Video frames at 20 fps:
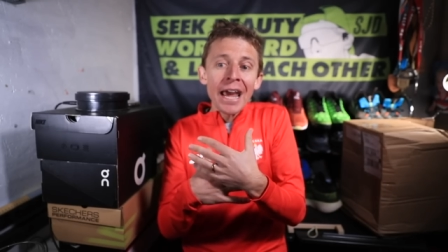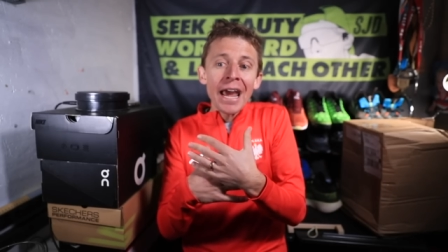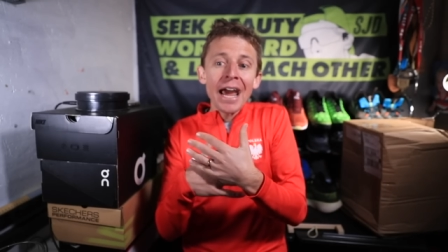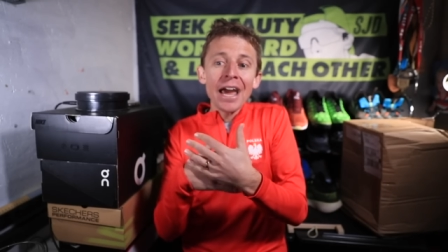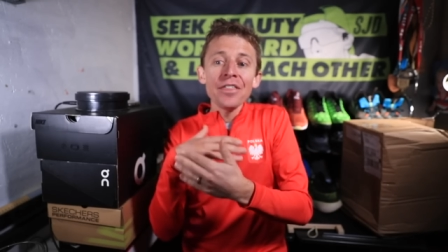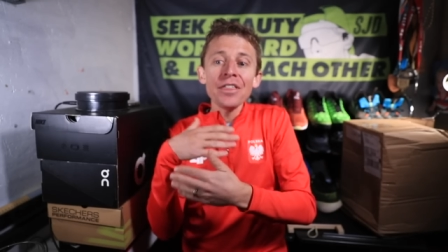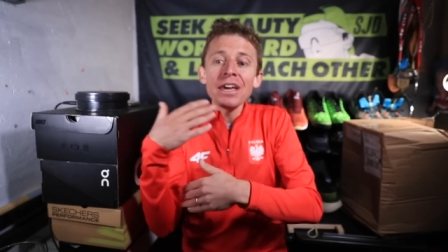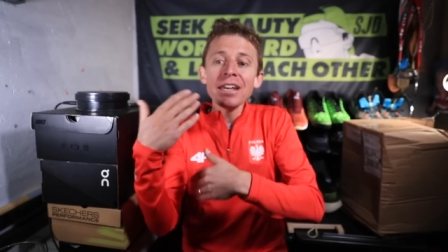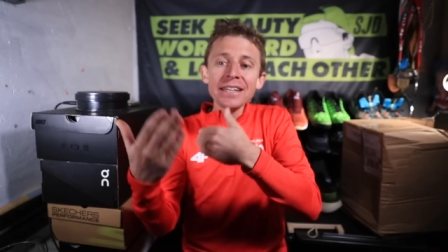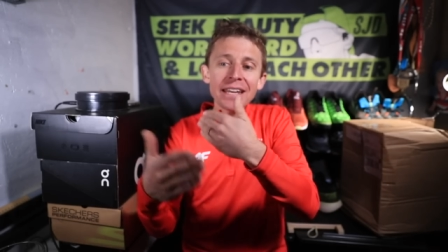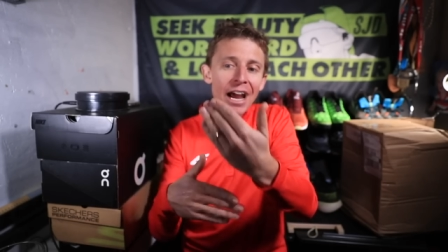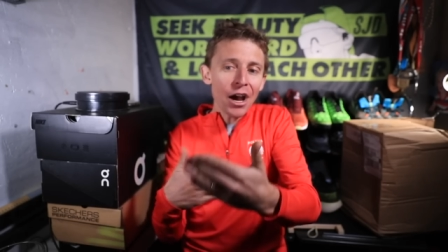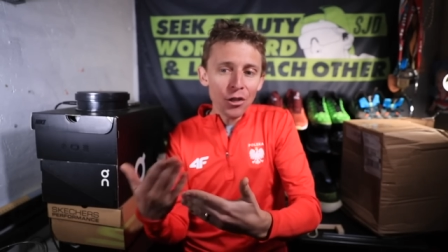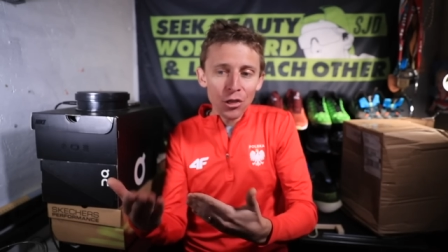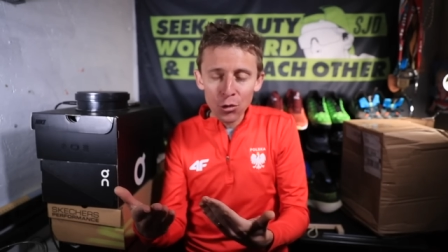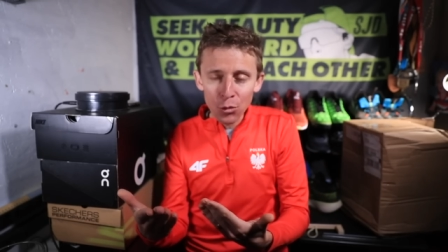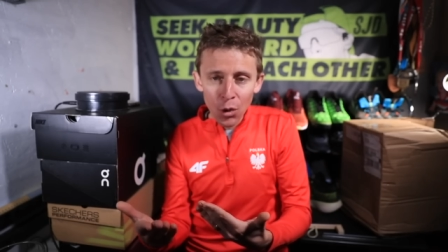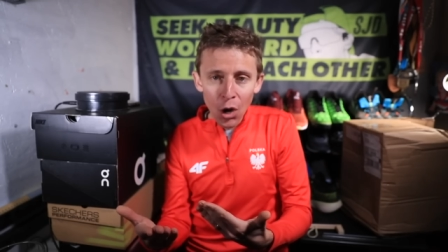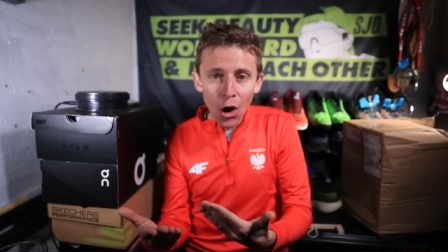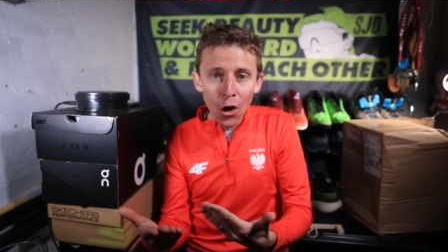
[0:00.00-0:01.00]
And then down
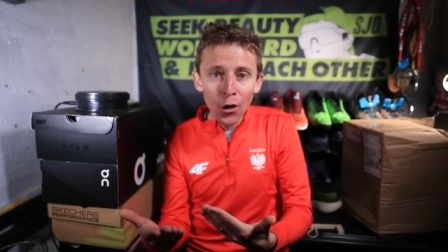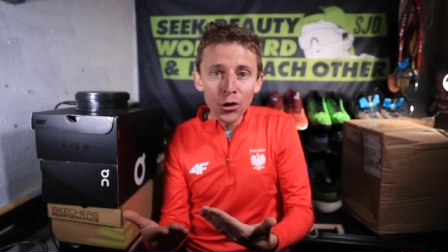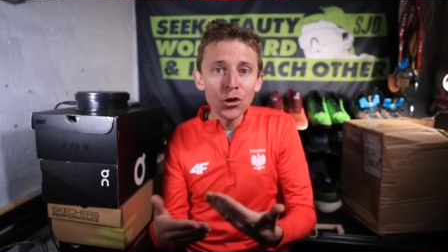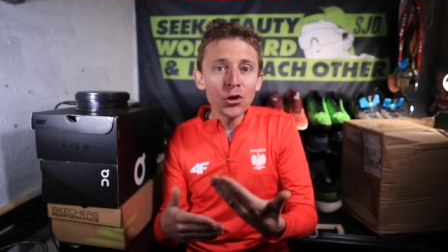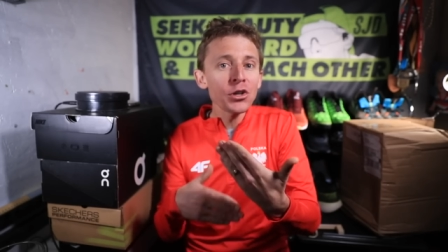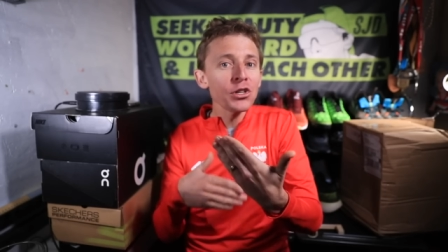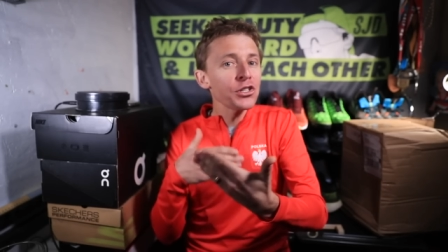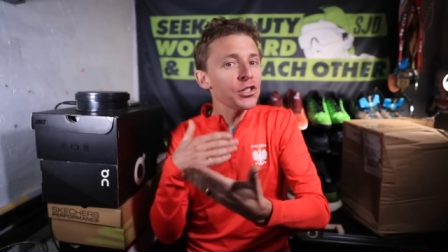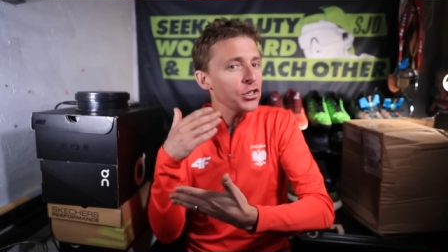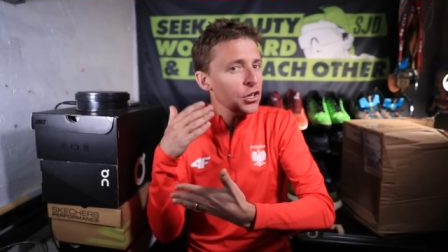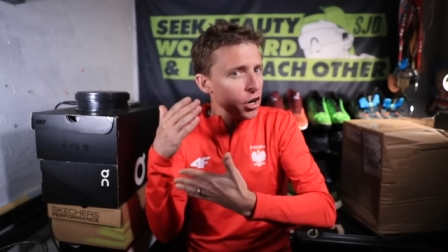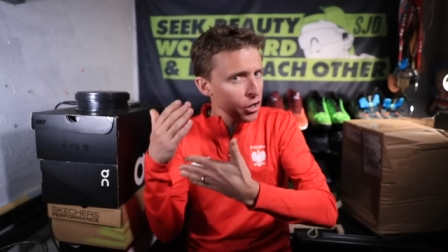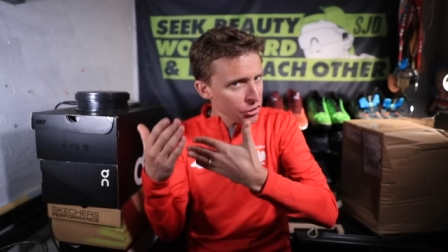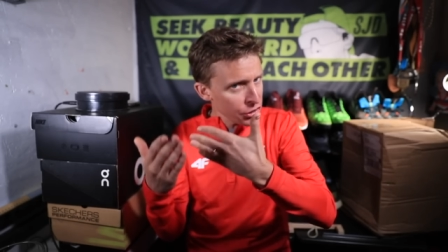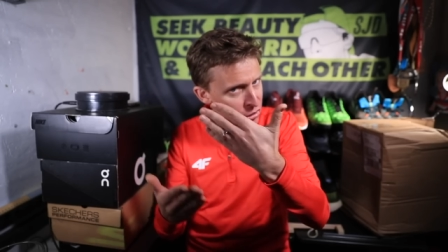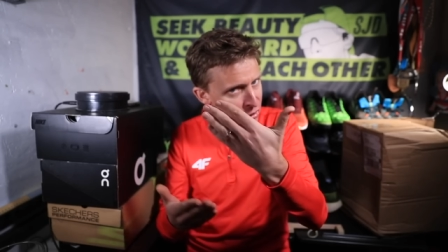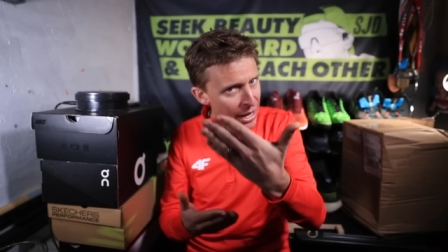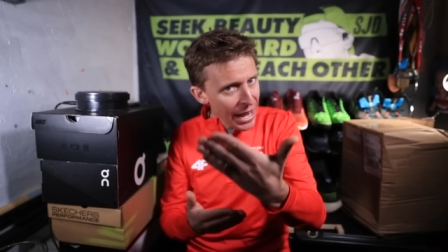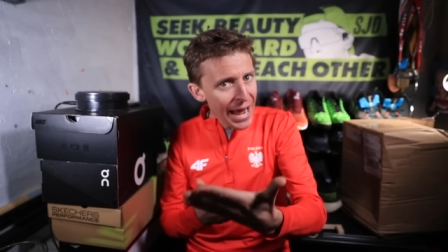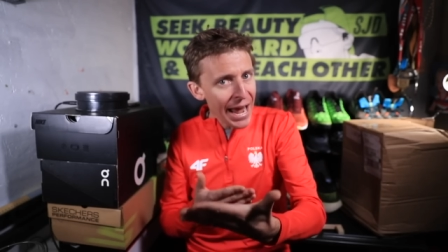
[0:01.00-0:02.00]
the road, you can start
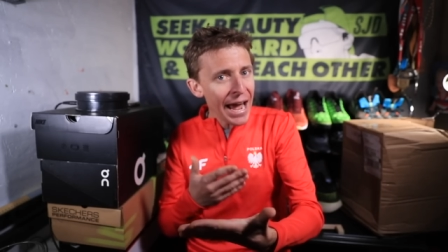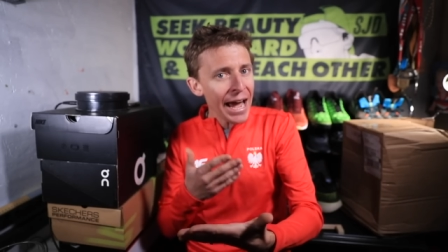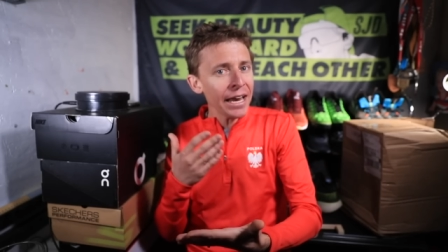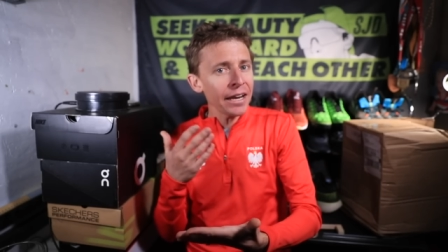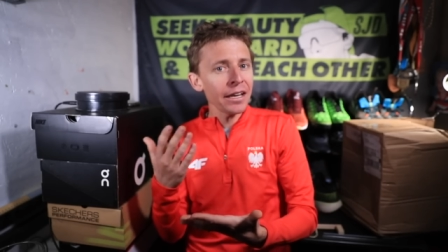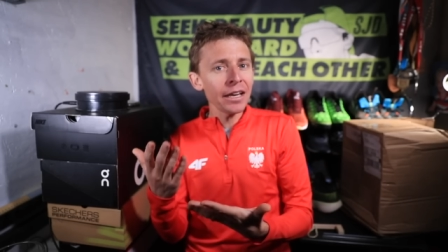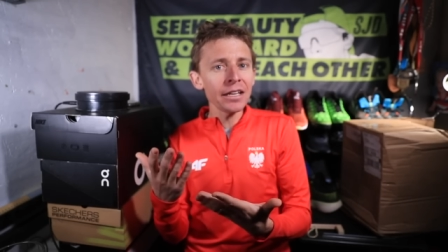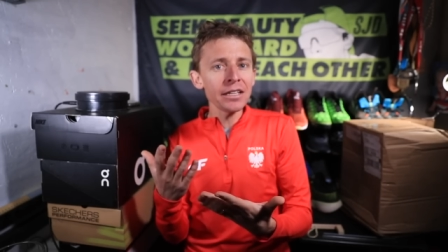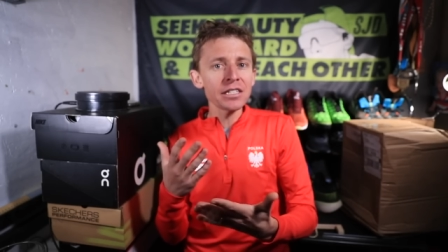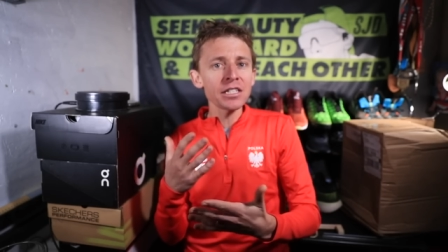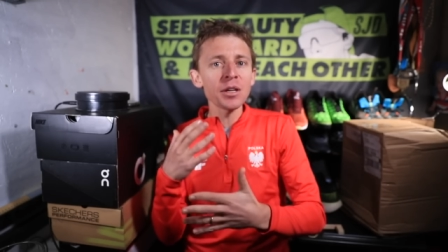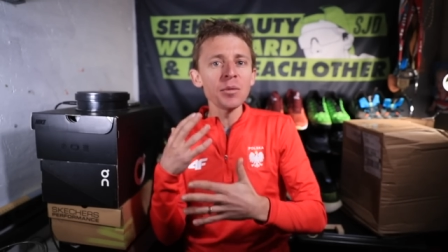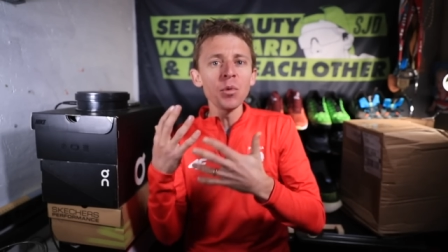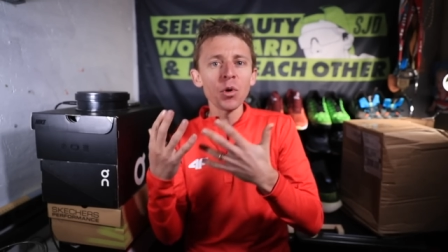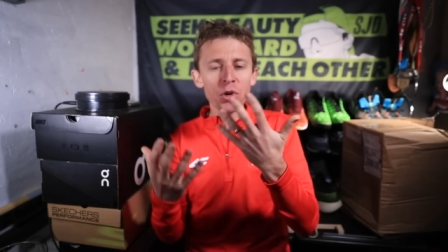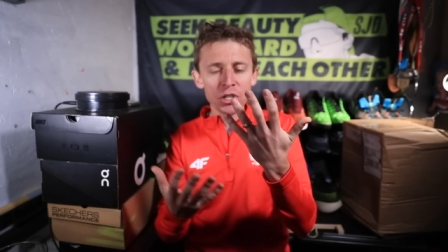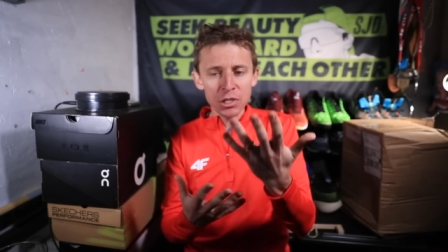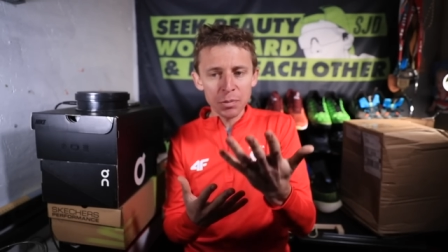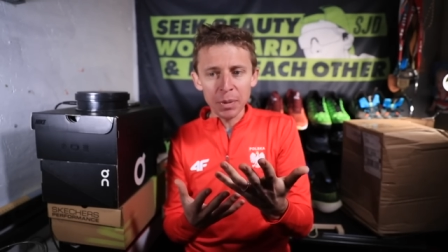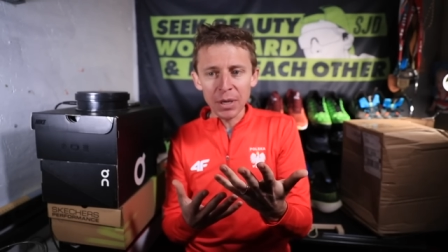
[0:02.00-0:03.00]
to add in some
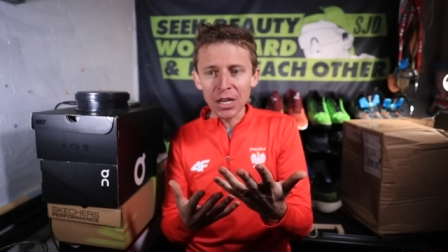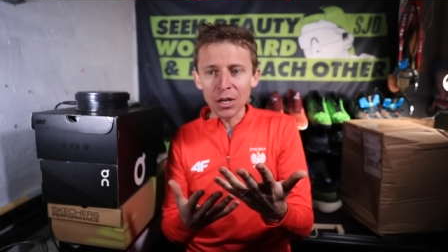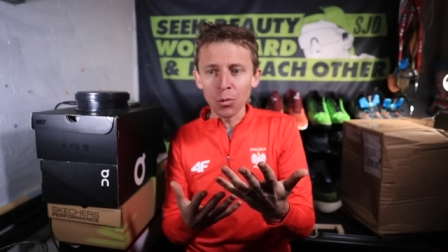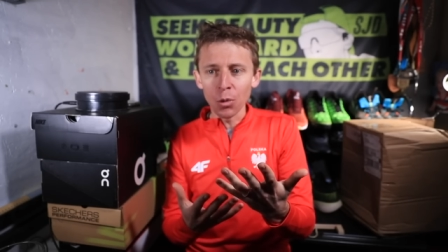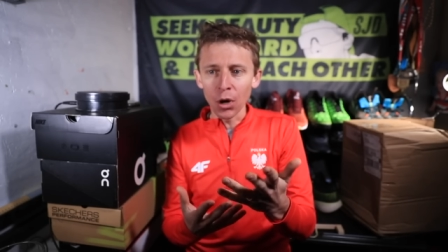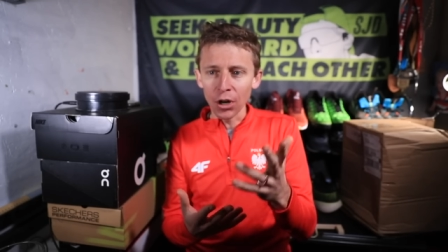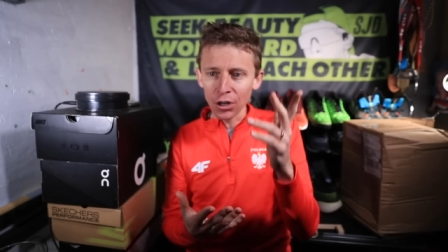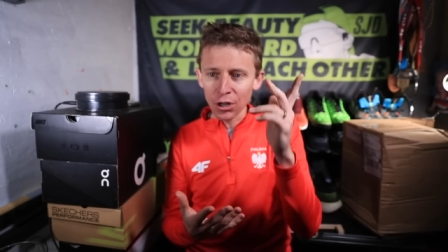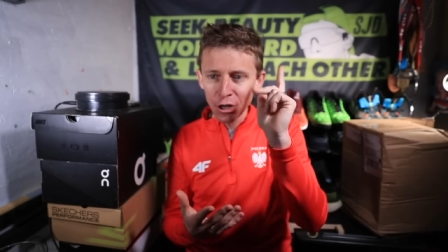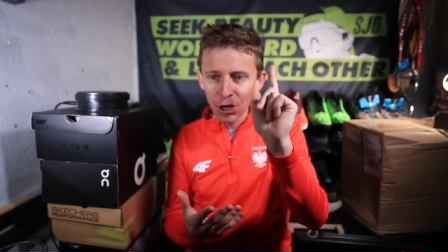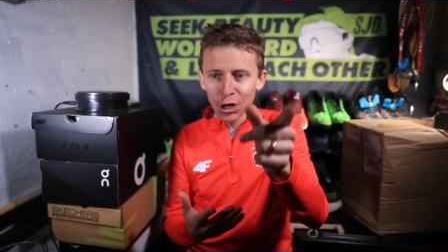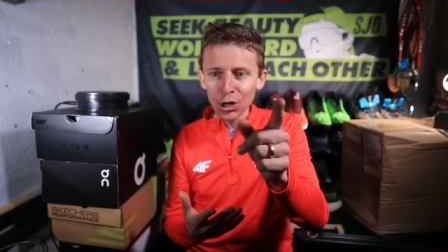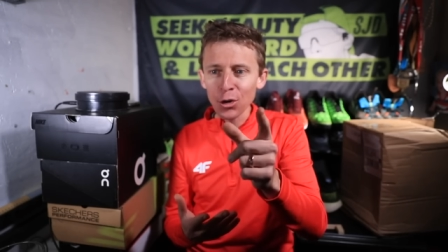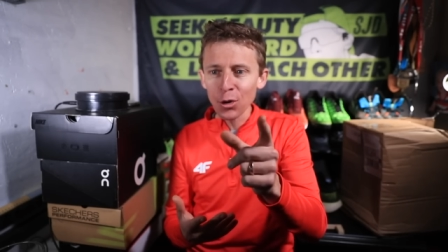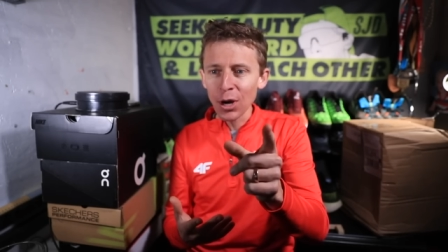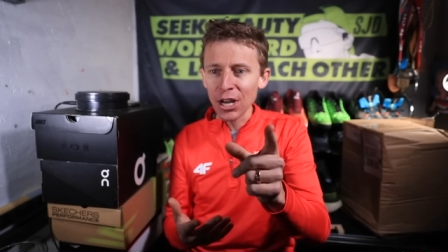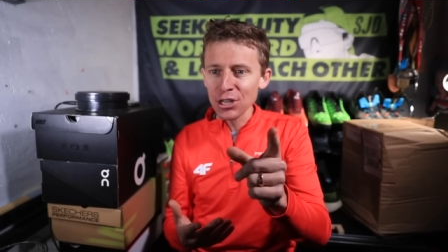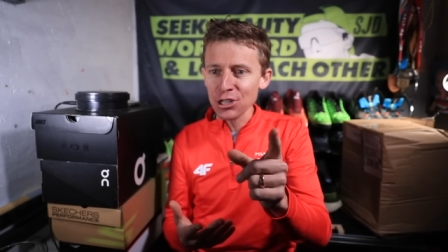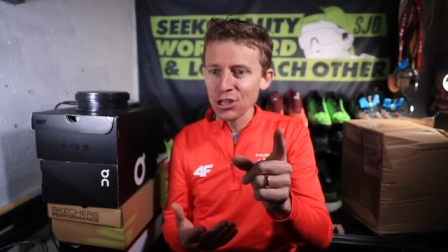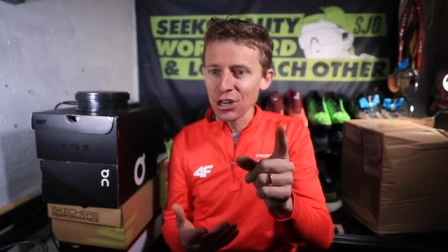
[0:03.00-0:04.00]
more speed work. Good
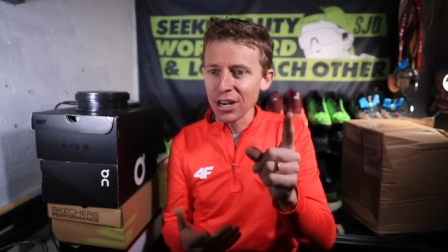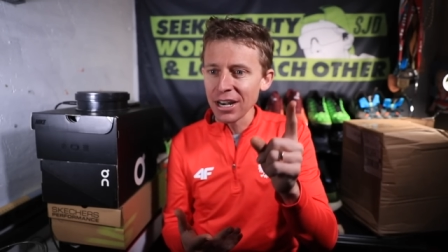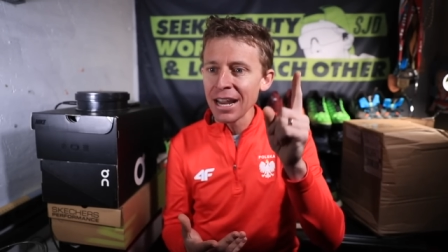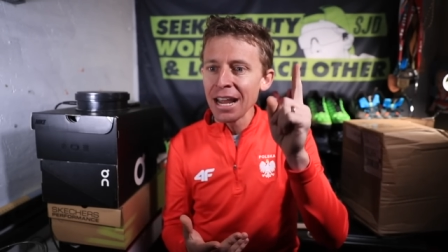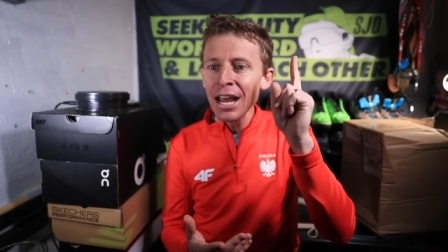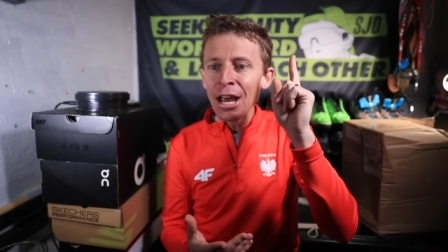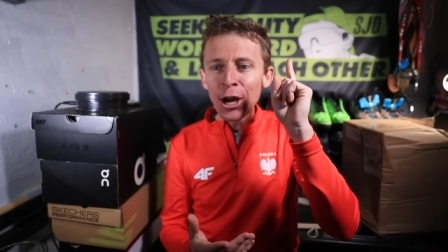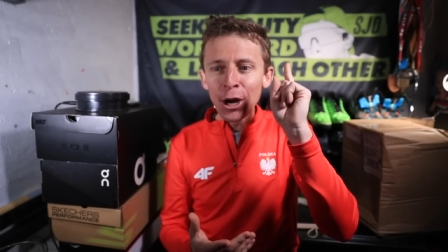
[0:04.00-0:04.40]
question.